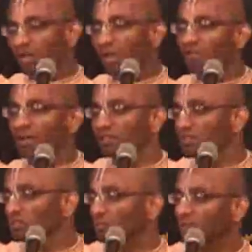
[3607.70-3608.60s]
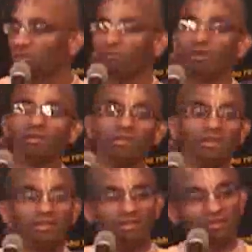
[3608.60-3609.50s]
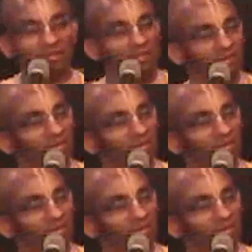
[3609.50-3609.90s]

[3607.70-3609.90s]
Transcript: know, you can have a relationship with anyone, eat anything,